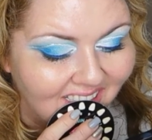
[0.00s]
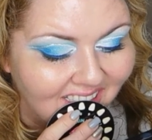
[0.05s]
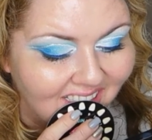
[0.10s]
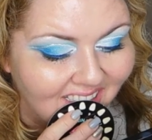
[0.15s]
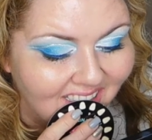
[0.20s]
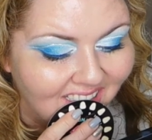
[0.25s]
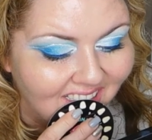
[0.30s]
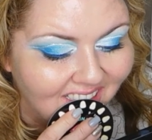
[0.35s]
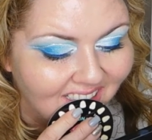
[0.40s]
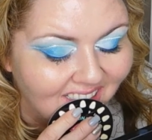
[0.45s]

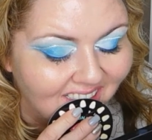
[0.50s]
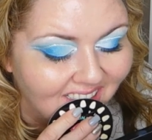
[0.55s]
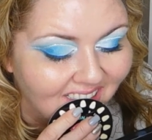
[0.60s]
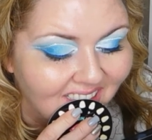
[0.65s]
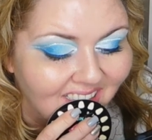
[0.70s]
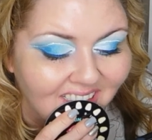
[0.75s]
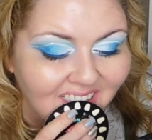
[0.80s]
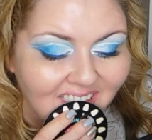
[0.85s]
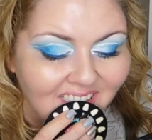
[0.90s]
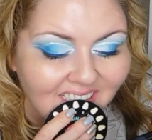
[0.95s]

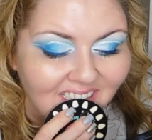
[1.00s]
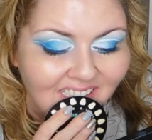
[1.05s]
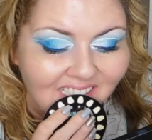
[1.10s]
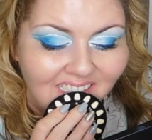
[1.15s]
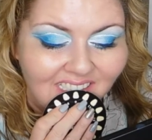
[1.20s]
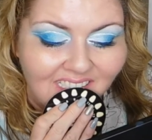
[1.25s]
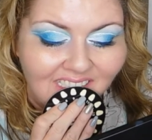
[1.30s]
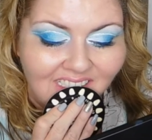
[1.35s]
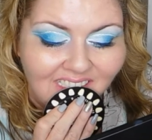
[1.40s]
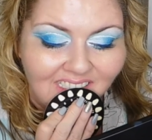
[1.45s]

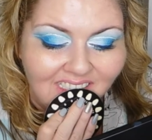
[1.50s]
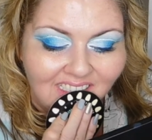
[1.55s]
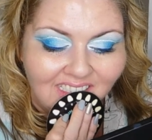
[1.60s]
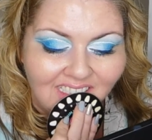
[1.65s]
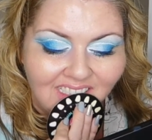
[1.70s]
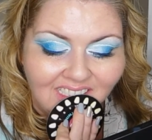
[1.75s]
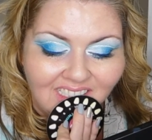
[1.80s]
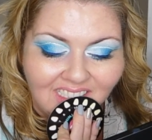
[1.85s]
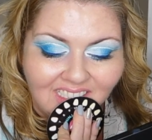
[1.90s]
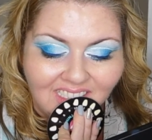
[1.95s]

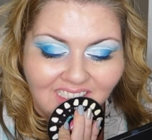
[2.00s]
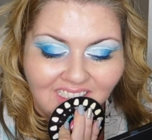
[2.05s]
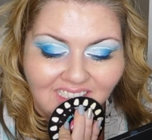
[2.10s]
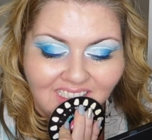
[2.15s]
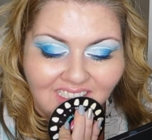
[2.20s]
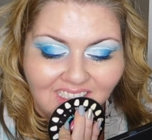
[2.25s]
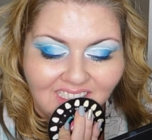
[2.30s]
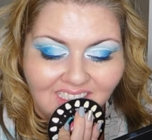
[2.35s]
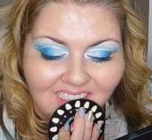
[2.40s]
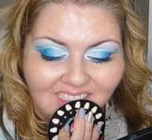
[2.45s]

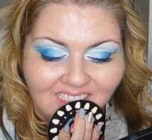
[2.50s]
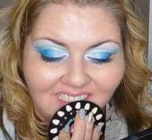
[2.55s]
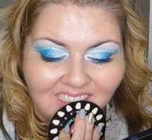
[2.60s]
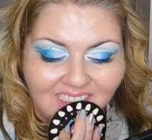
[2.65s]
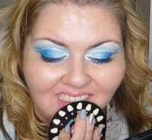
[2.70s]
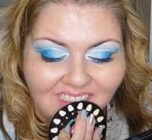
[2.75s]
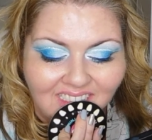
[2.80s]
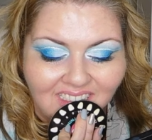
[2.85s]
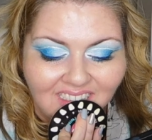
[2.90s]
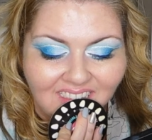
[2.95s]

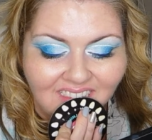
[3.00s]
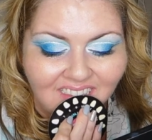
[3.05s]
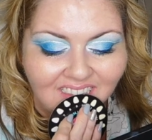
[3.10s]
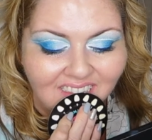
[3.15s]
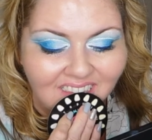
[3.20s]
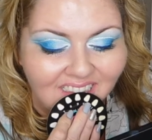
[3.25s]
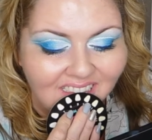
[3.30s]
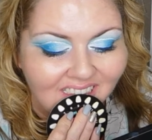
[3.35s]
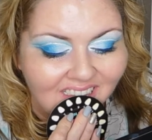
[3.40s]
No one is speaking in this clip.